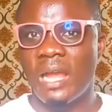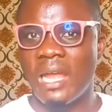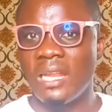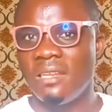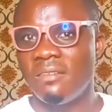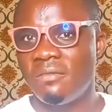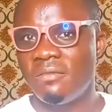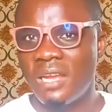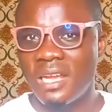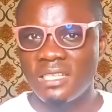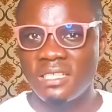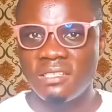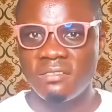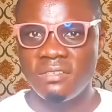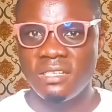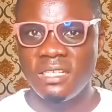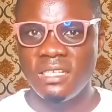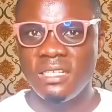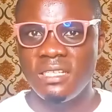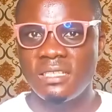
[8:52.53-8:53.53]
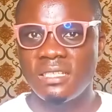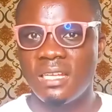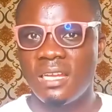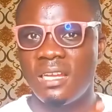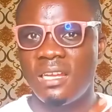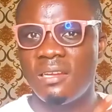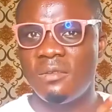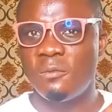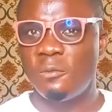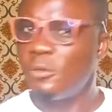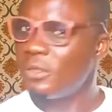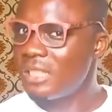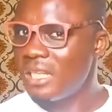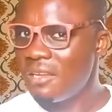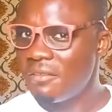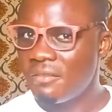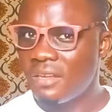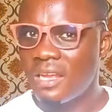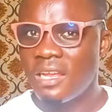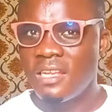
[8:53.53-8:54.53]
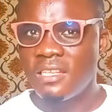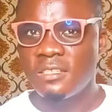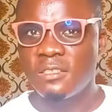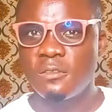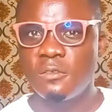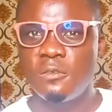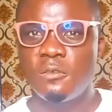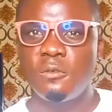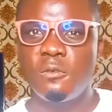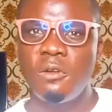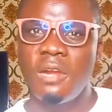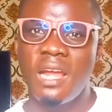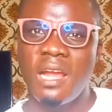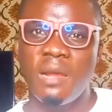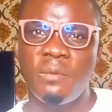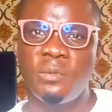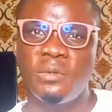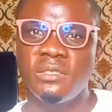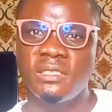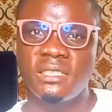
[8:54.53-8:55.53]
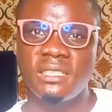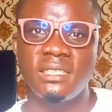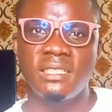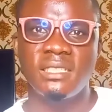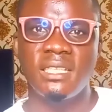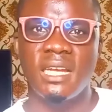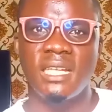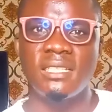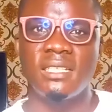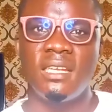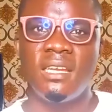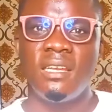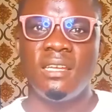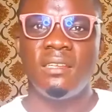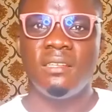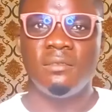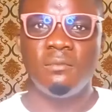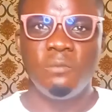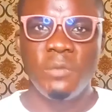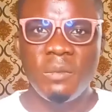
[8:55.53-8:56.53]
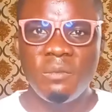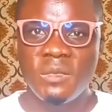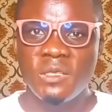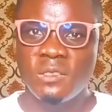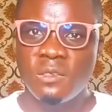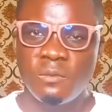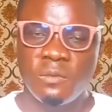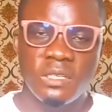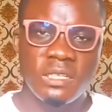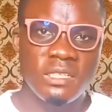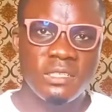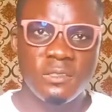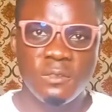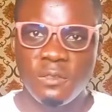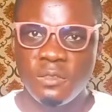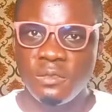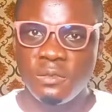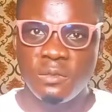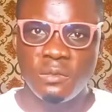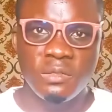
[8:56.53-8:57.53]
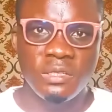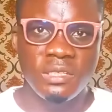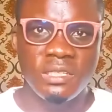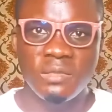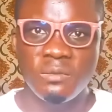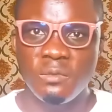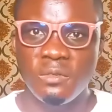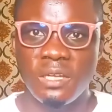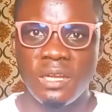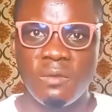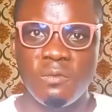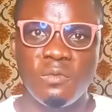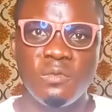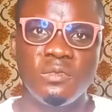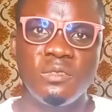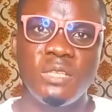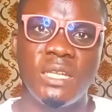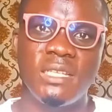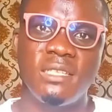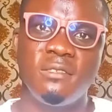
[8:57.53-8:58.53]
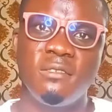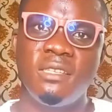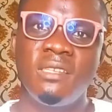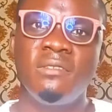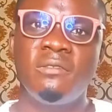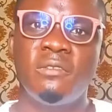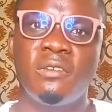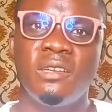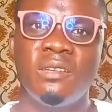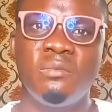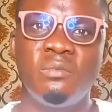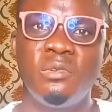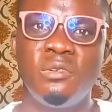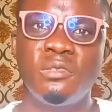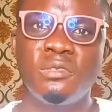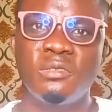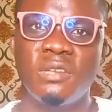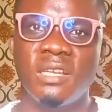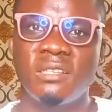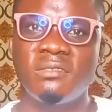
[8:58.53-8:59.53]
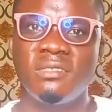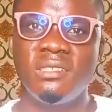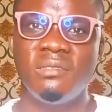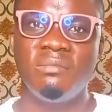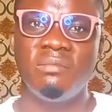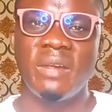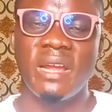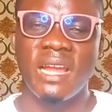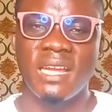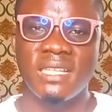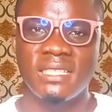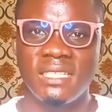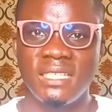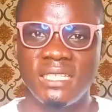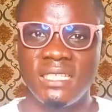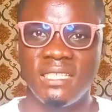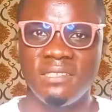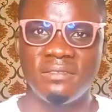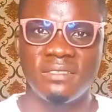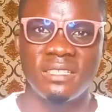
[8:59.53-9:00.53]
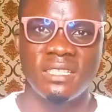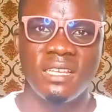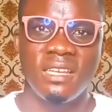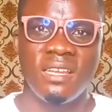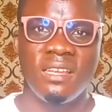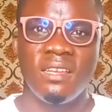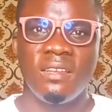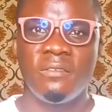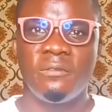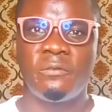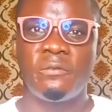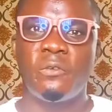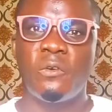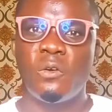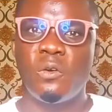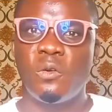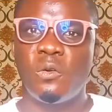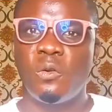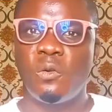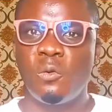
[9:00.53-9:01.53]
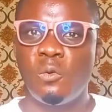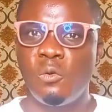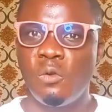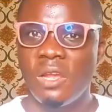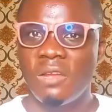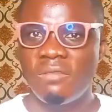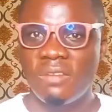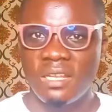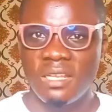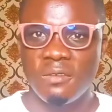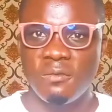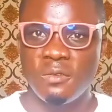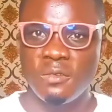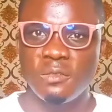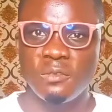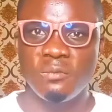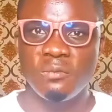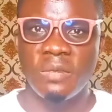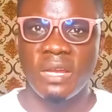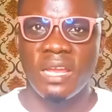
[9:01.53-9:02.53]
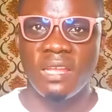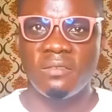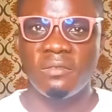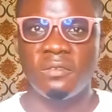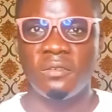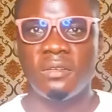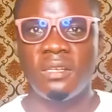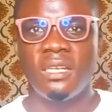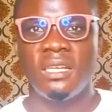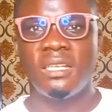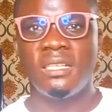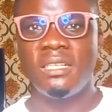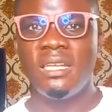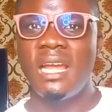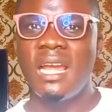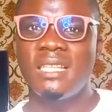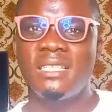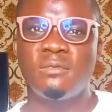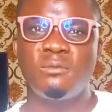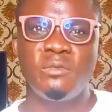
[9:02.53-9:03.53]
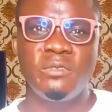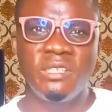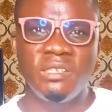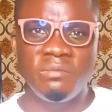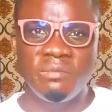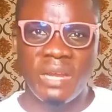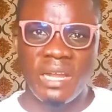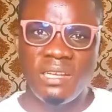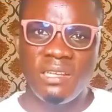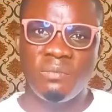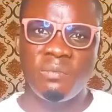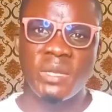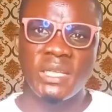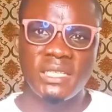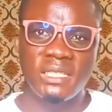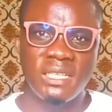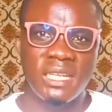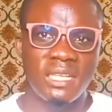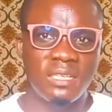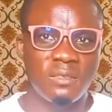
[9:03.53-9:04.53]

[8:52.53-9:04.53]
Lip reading: anniversaries, whatever. So what happens is that maybe somebody is going through this book and is looking for a book to actually buy as a gift for whoever they want to buy it for. That will remind the person